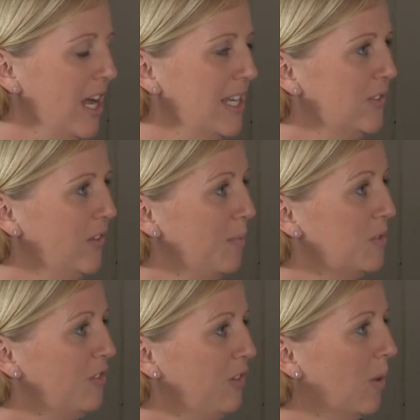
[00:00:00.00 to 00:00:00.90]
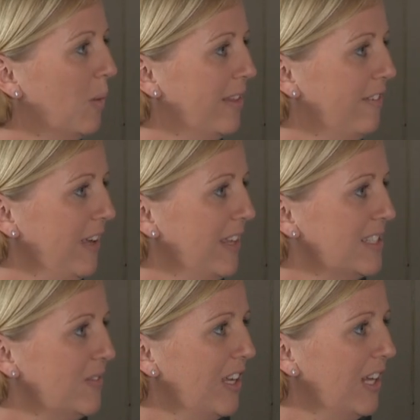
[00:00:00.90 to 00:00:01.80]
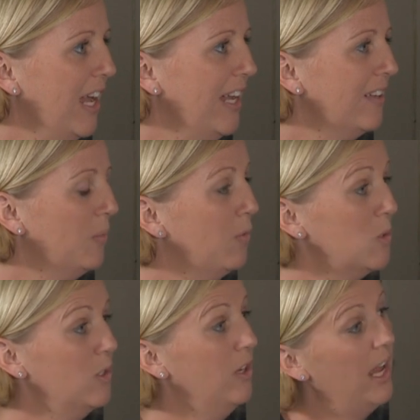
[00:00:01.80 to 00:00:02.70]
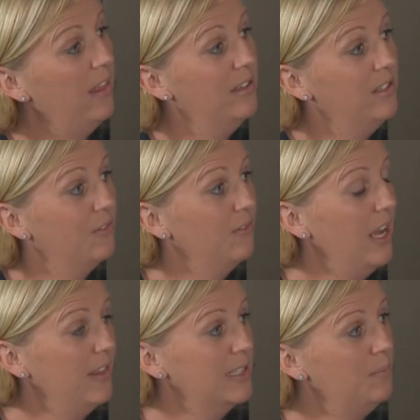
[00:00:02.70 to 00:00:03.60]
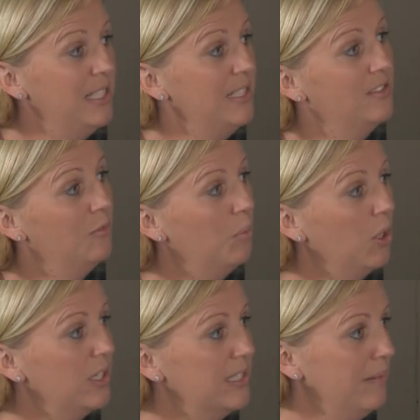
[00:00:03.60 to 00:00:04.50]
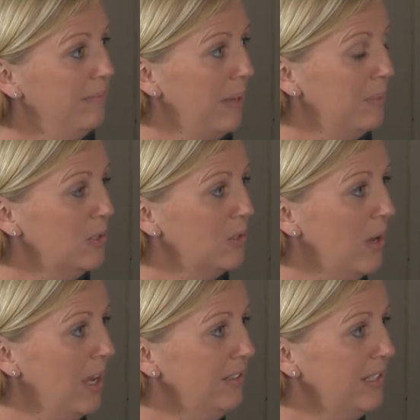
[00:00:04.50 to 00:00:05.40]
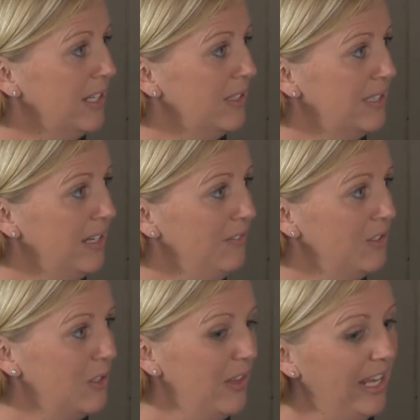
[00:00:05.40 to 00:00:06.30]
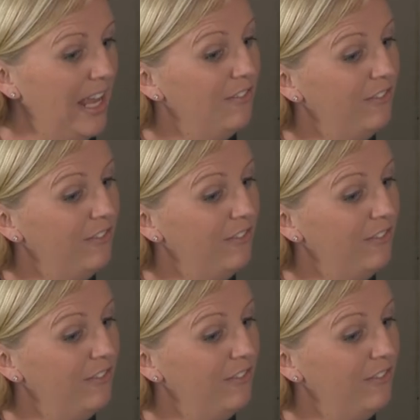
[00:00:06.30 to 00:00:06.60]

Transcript: nice for them to feel what the feathers feel like. We've also got other other species of birds and mammals around that are stuffed, so they can